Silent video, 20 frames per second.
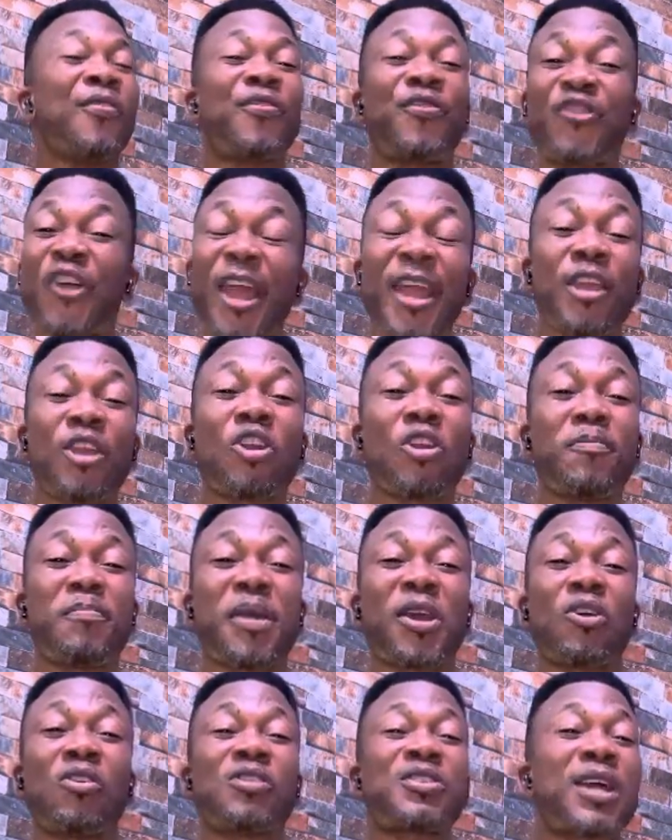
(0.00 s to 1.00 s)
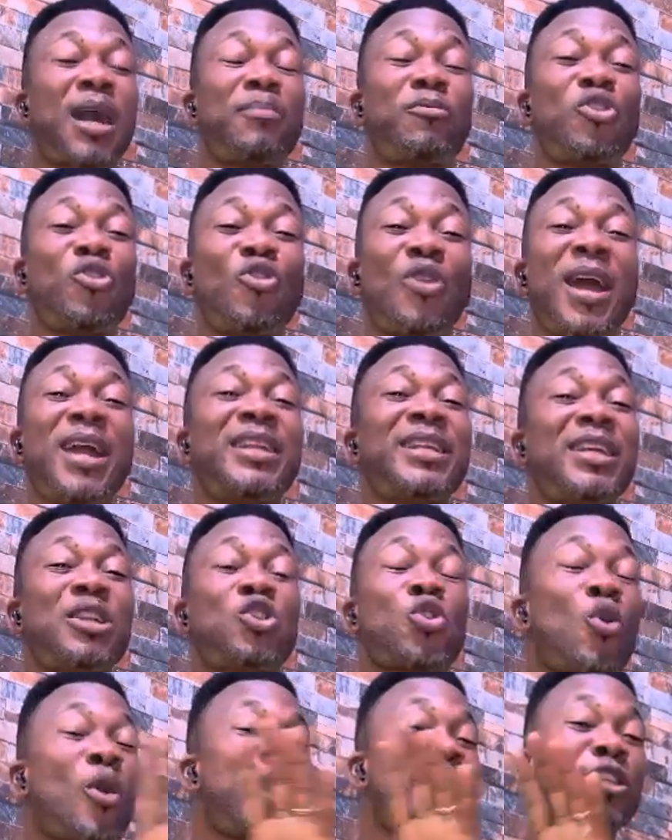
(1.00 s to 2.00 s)
Thank you because I'm ready
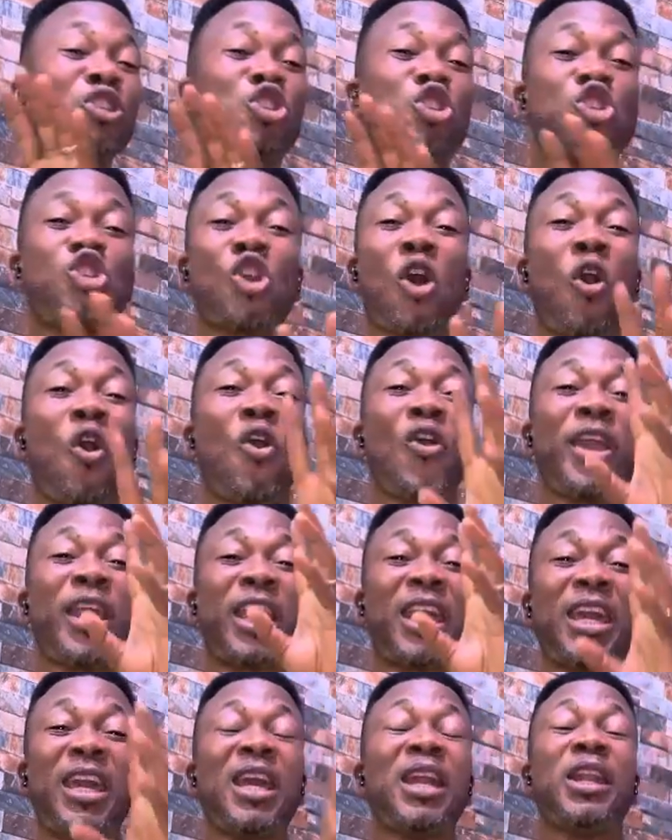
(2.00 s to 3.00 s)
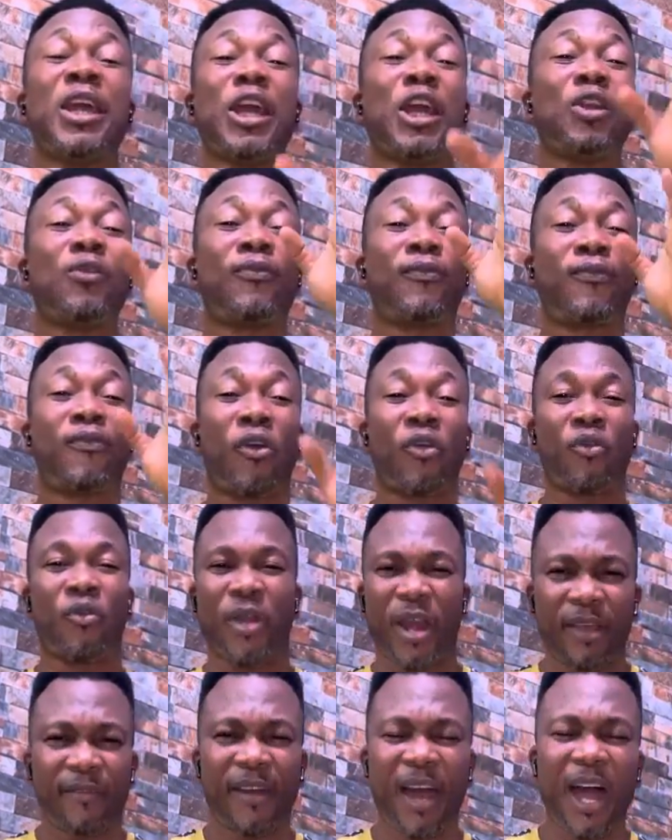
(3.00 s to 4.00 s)
to enjoy healing
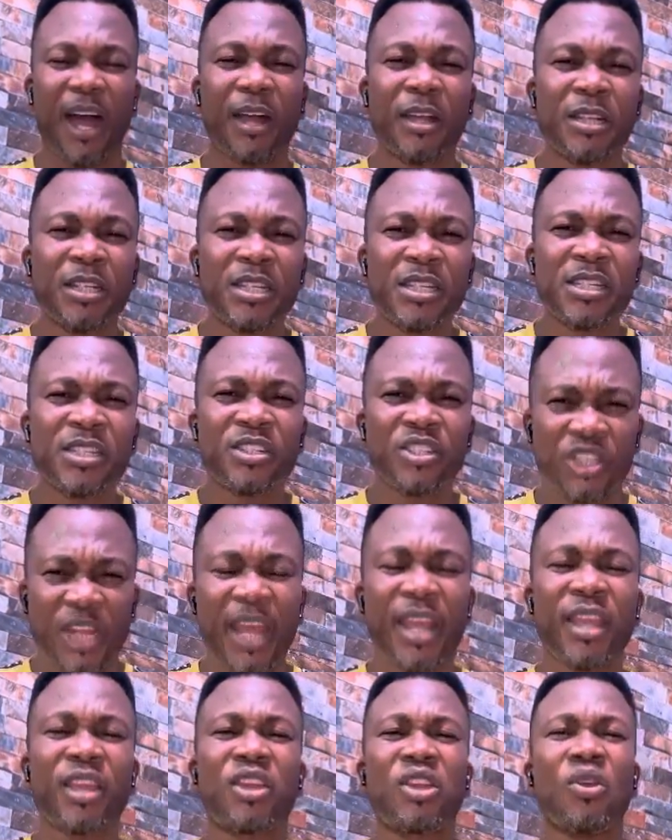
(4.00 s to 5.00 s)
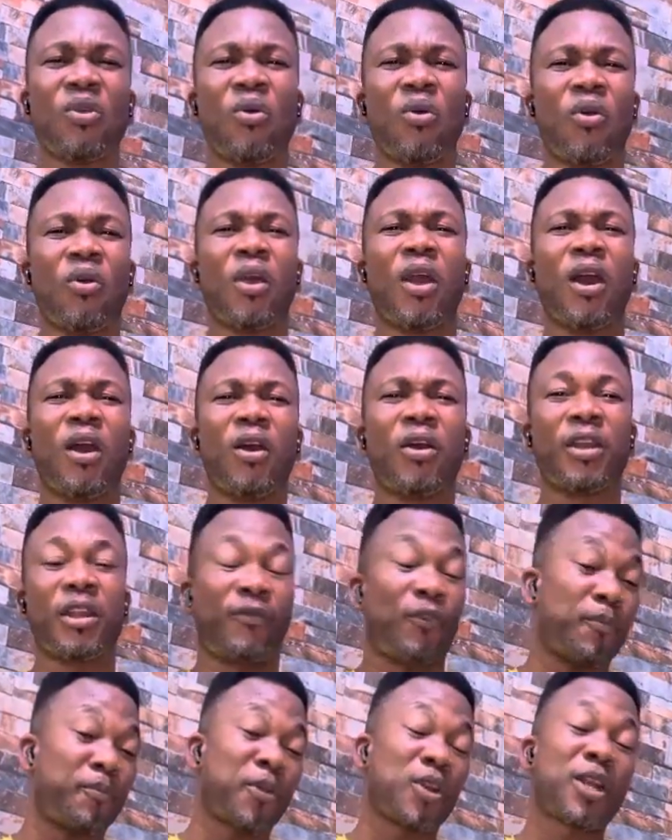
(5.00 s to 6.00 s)
forever. Thank you, oh God. If
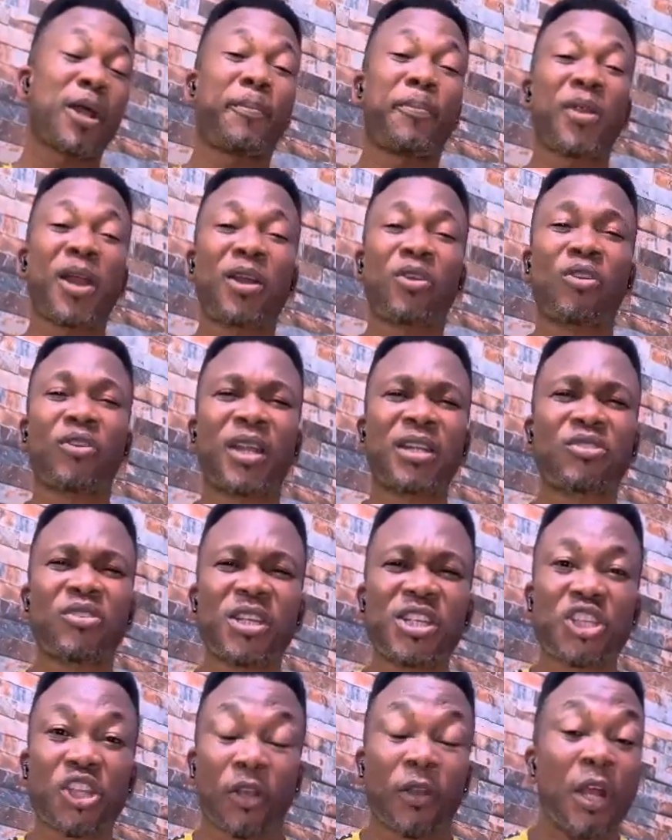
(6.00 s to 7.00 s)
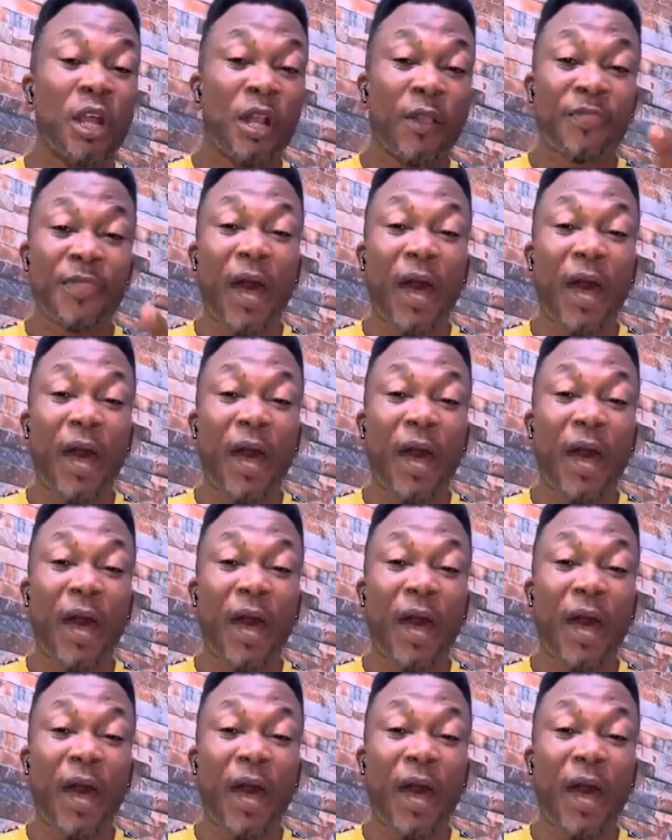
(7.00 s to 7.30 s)
you pray that prayer, congratulations.